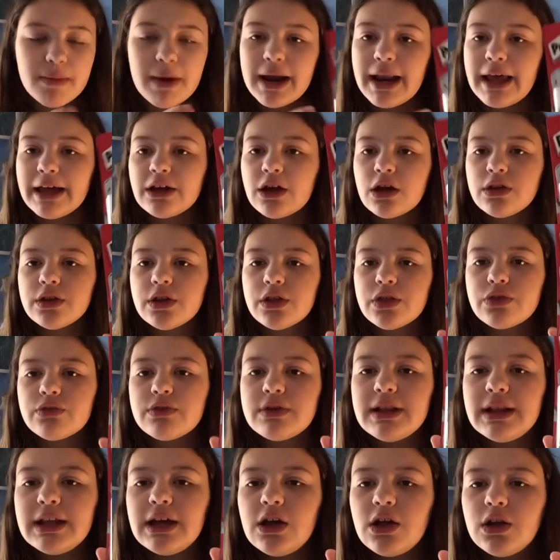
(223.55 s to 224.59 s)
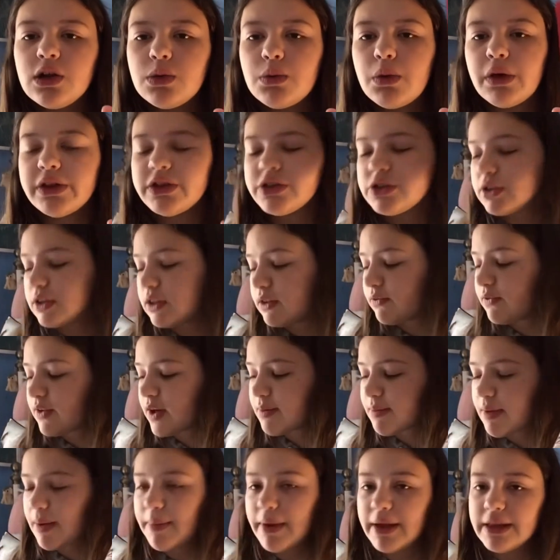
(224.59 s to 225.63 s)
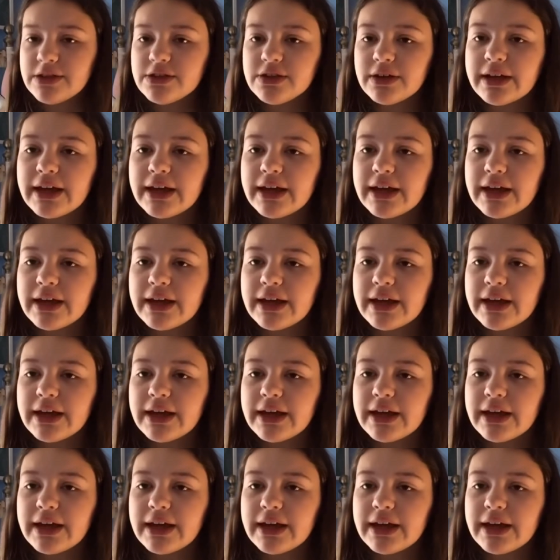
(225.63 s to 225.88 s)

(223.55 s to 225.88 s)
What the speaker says: And I got the 3 little ones, so they fit in my pencil